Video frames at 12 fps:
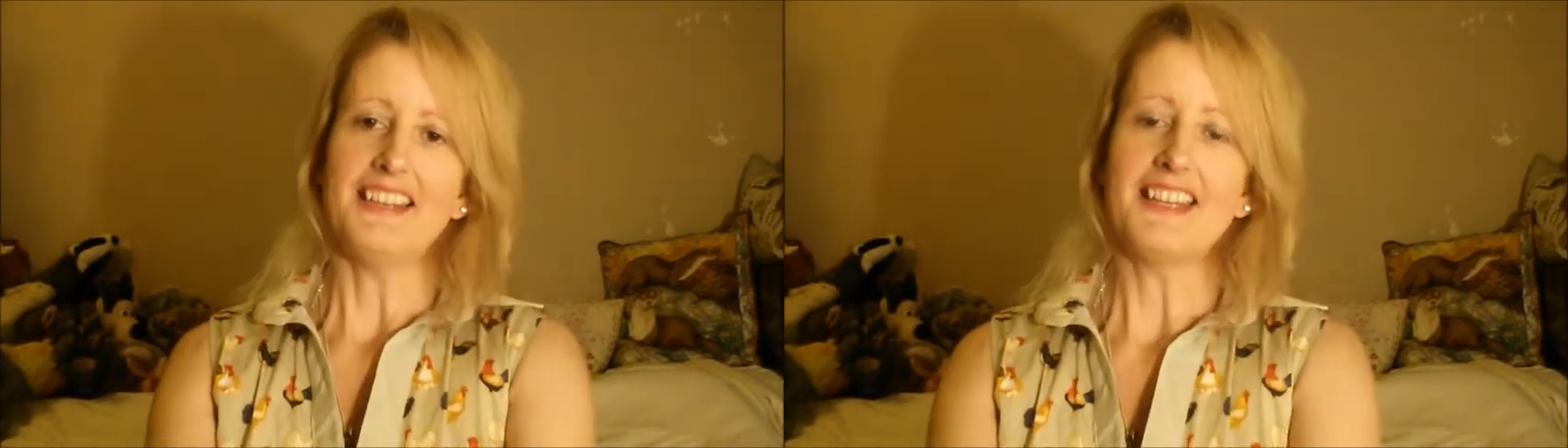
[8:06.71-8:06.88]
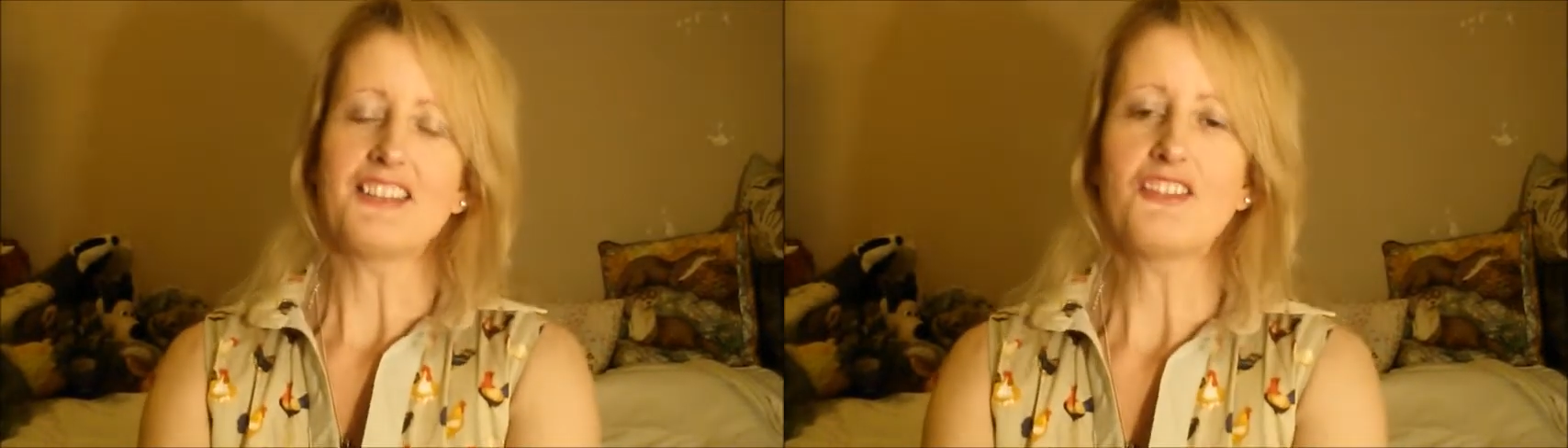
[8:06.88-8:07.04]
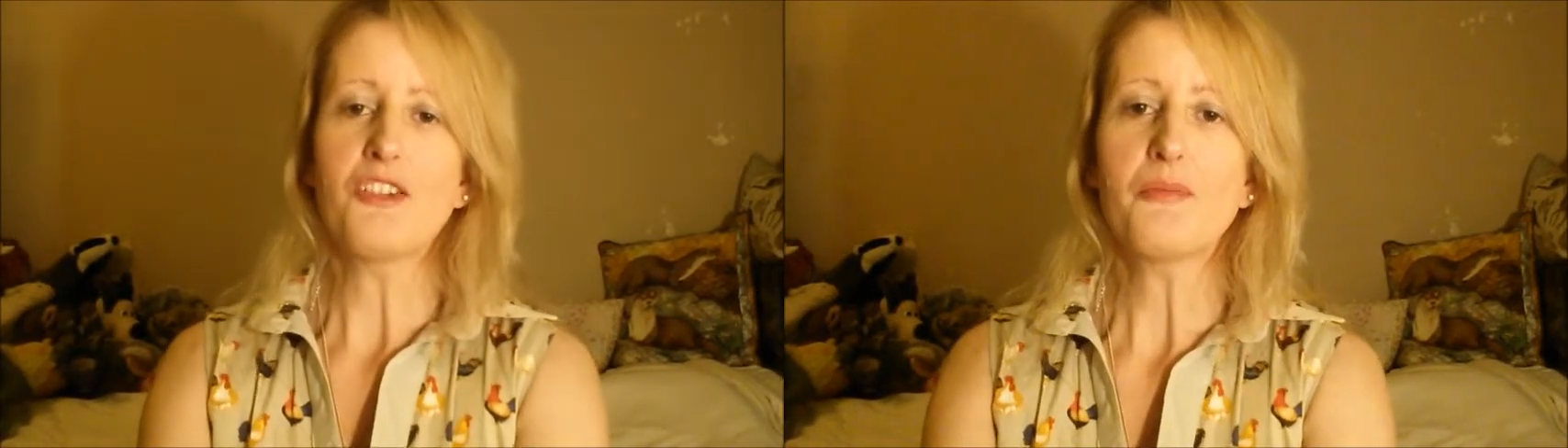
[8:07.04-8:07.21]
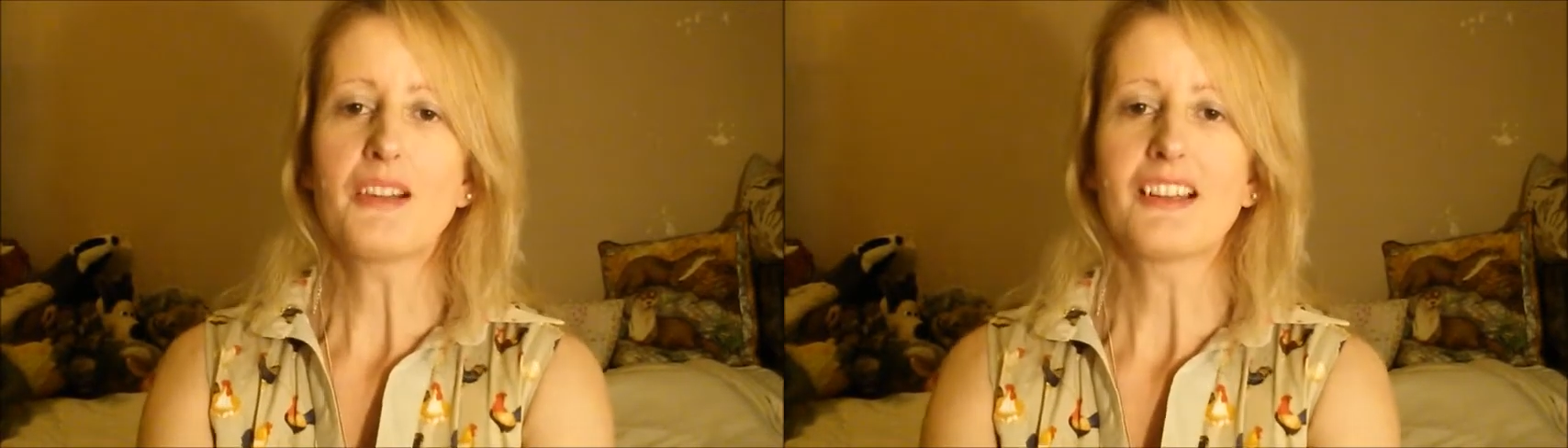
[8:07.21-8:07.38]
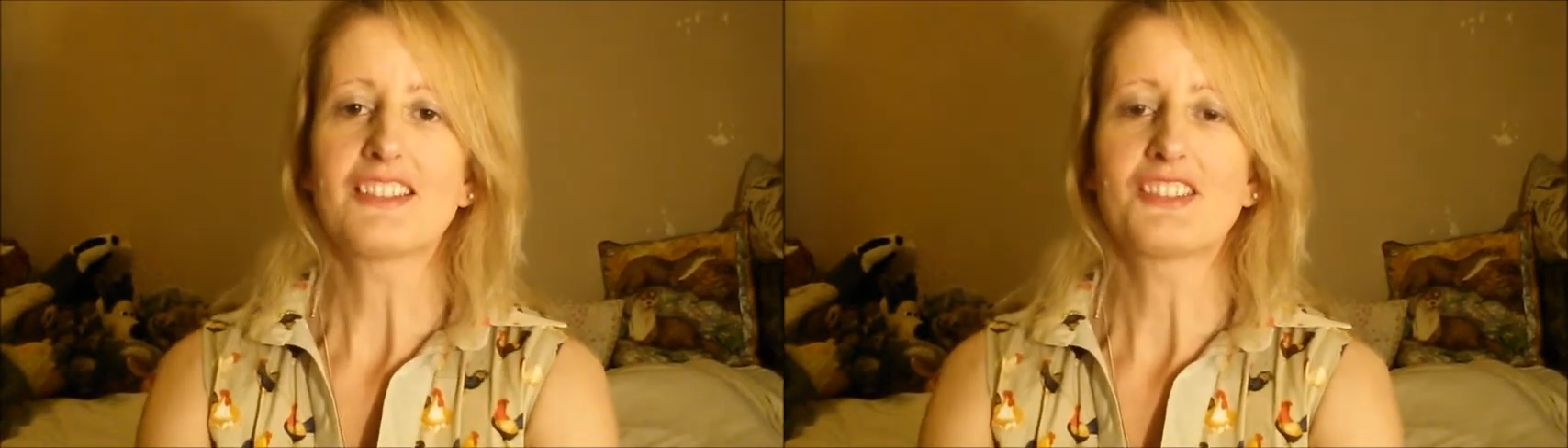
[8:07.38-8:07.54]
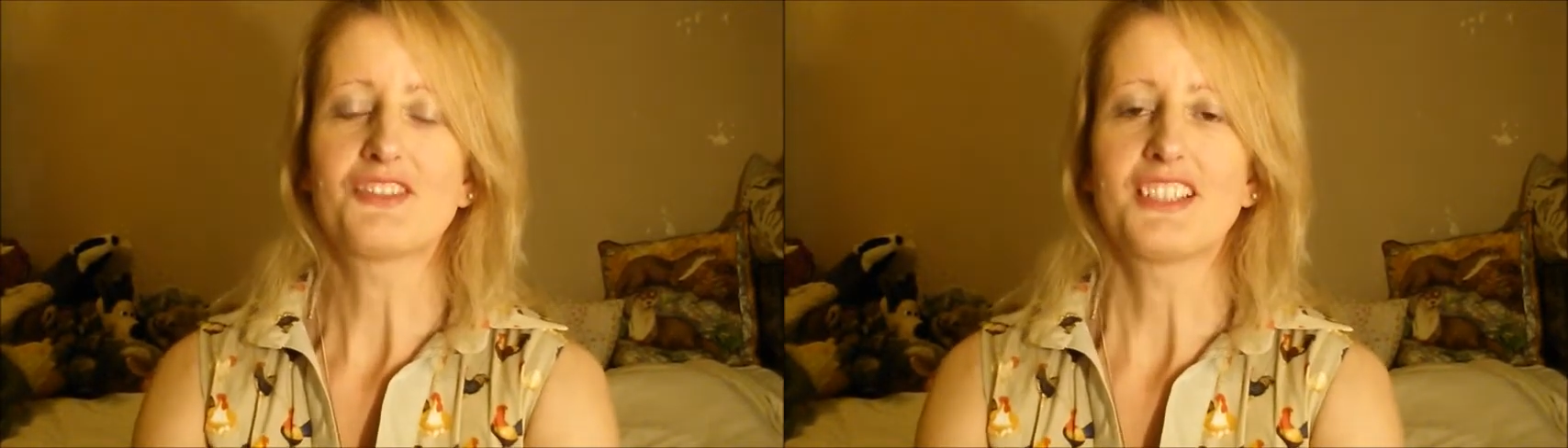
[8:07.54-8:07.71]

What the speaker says: there's not much